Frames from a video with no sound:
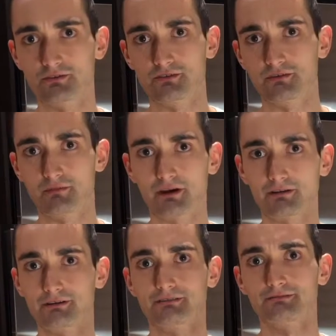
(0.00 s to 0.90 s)
what do you think,
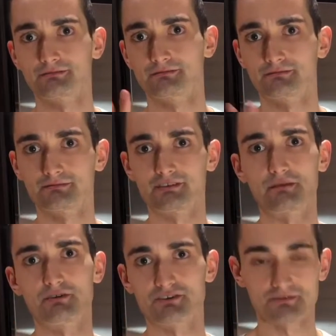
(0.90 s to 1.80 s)
Beck, like
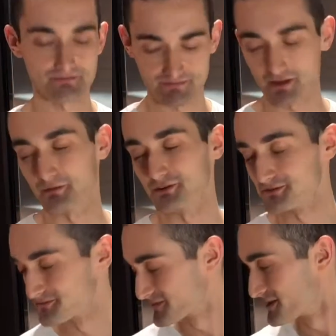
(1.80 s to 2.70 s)
10 minutes? 10 minutes.